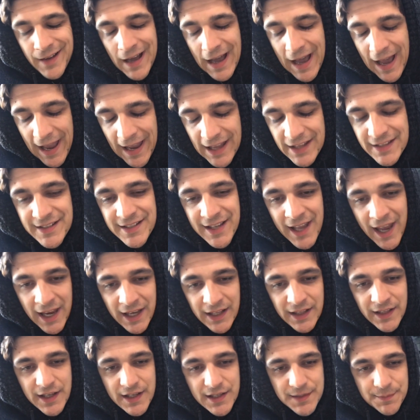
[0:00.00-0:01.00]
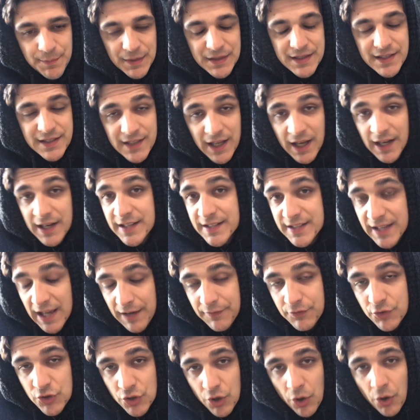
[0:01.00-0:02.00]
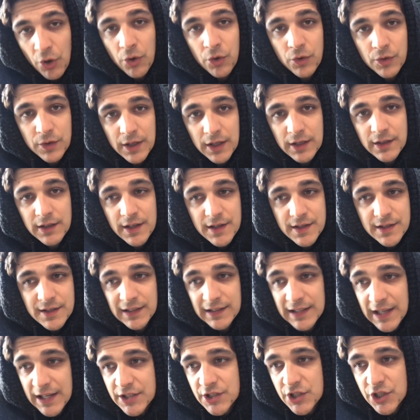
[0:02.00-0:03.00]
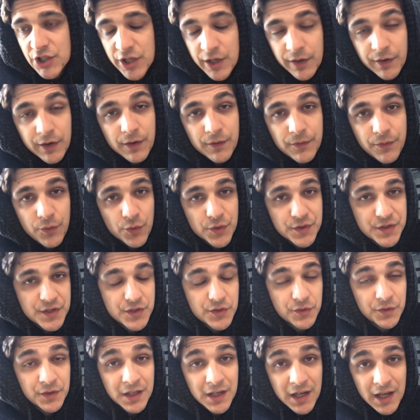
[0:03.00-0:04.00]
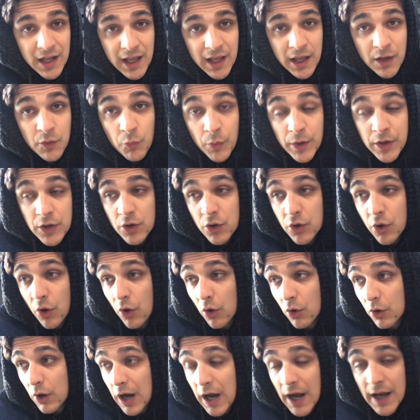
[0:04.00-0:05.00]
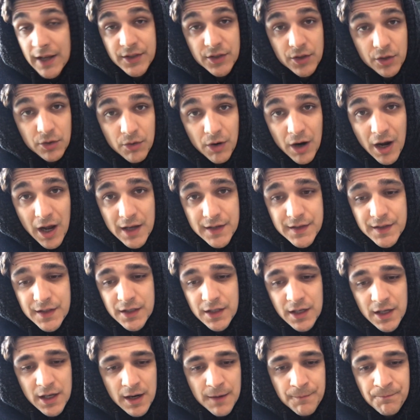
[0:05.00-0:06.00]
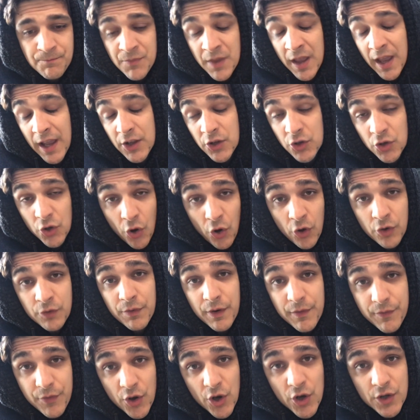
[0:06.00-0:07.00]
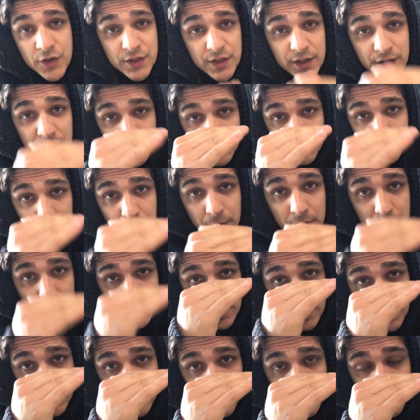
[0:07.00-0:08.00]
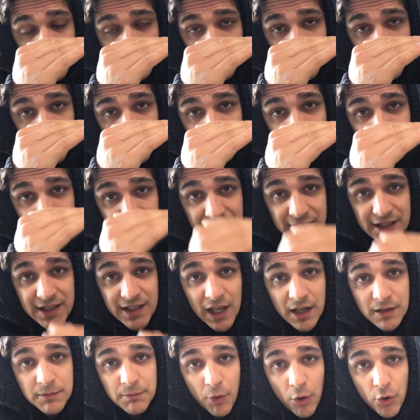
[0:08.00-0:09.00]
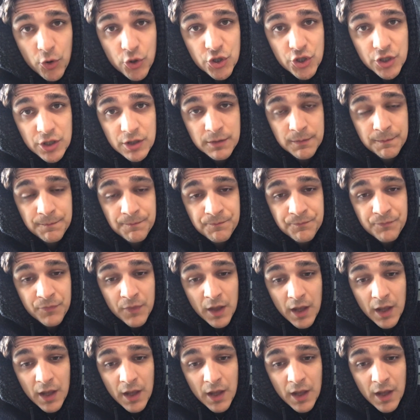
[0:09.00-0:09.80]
I hate saying this, but studies have shown that there's less shearing forces on the knee when you go ass to grass and you don't reverse the, the, the descent motion